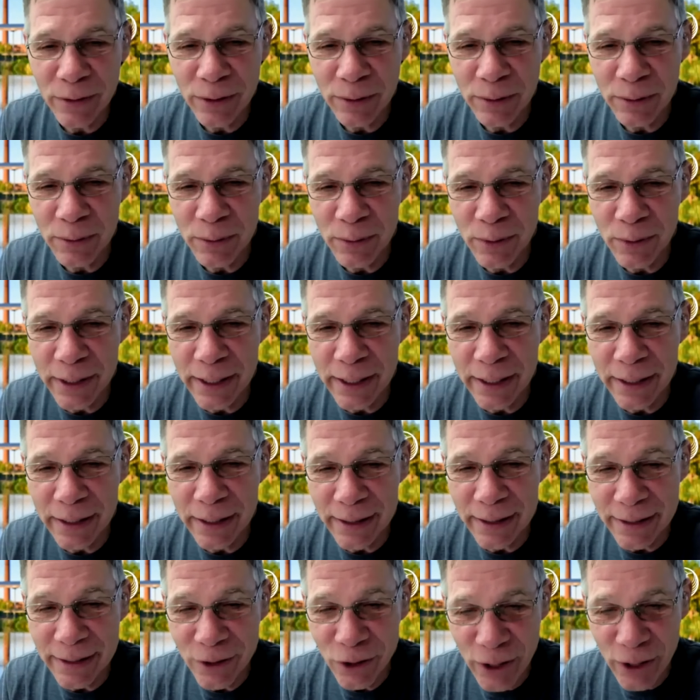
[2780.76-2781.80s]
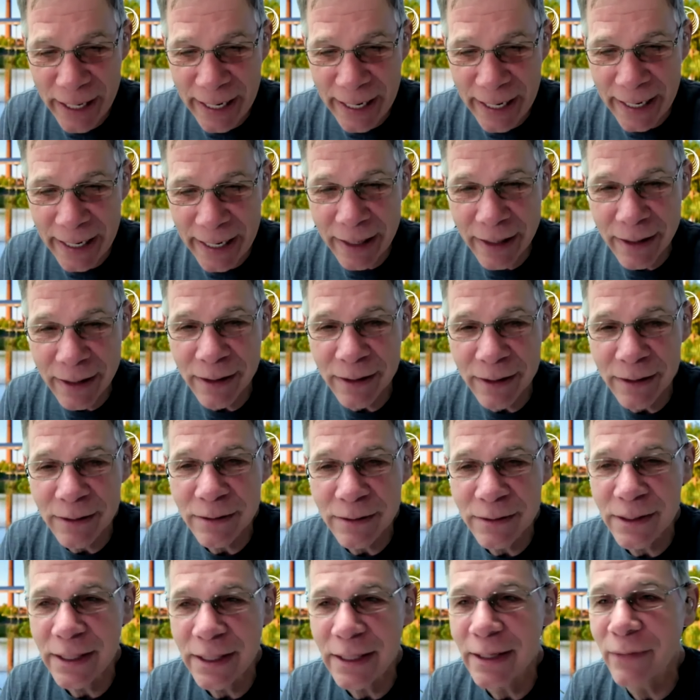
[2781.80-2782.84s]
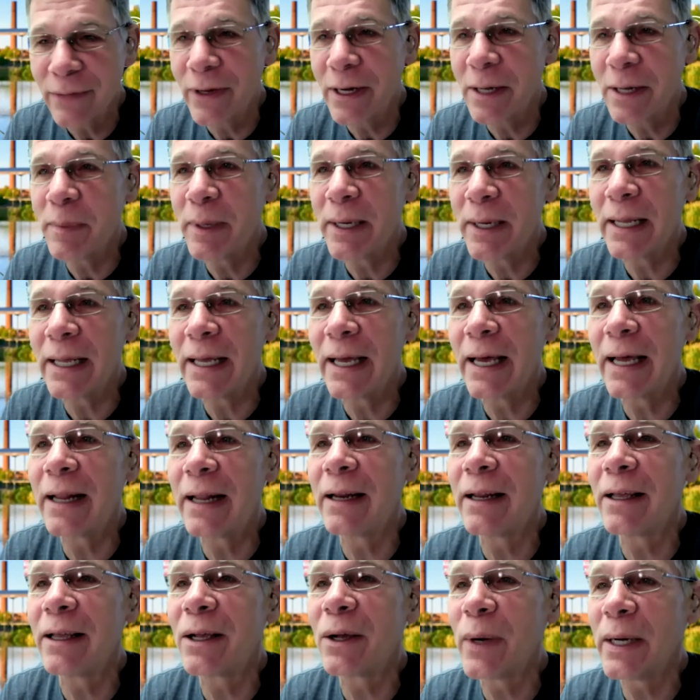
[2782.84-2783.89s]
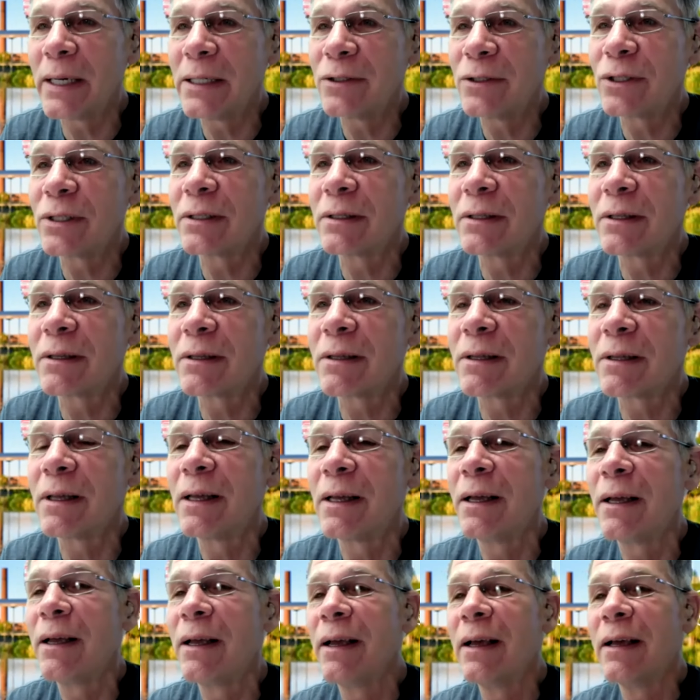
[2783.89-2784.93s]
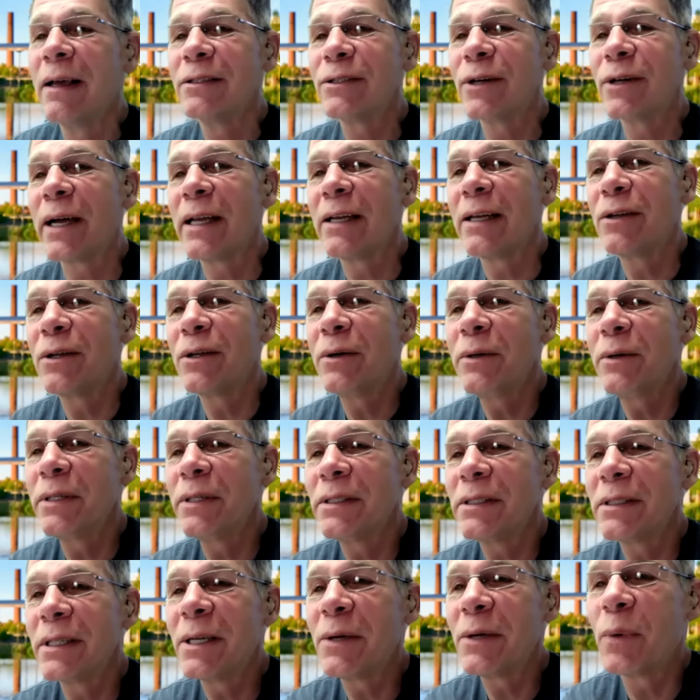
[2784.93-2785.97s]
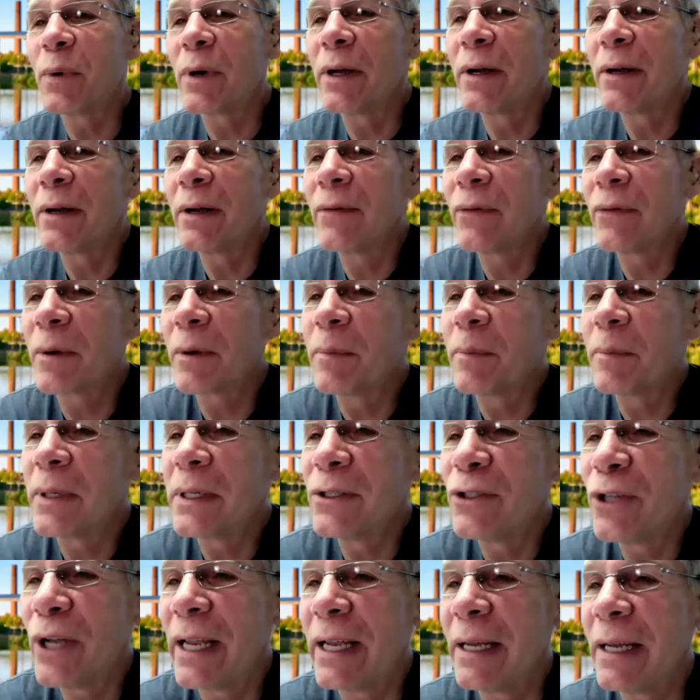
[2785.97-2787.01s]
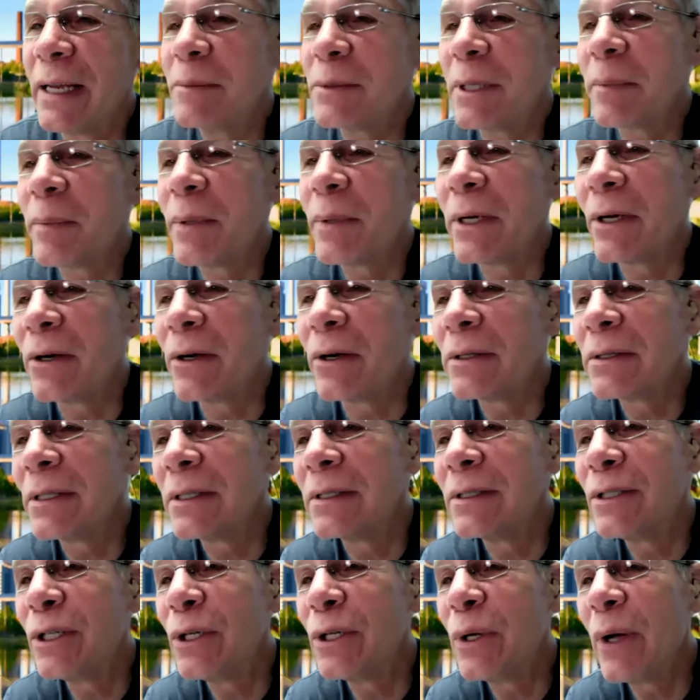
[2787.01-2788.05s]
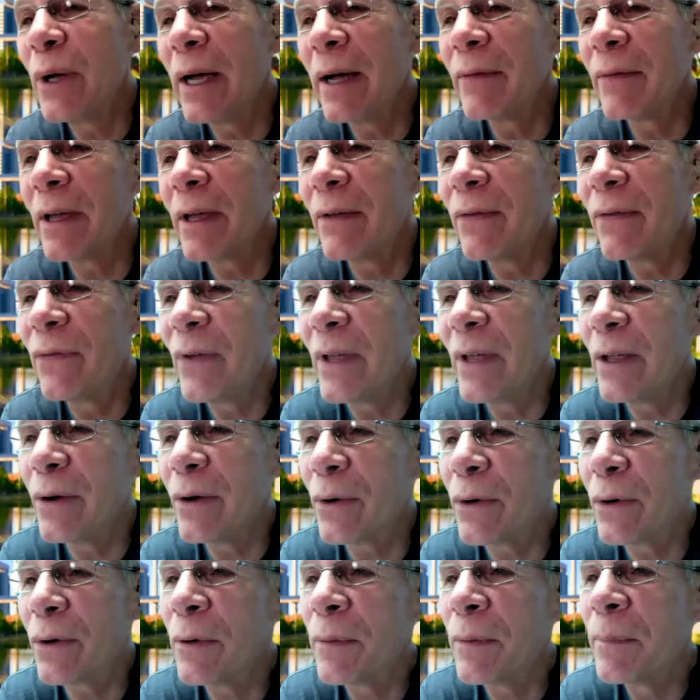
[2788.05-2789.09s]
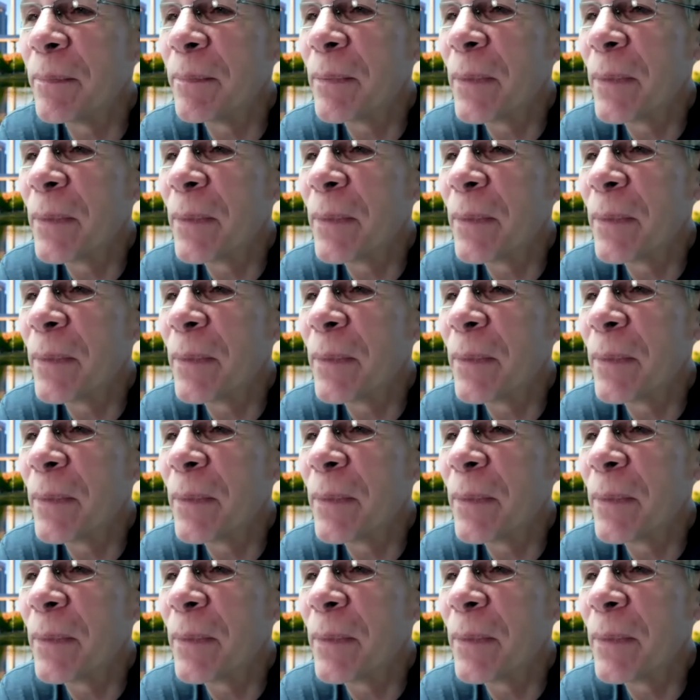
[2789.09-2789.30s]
to looking at the chat and see if anybody had any questions. So I do see one from James up here it says, do you have a feel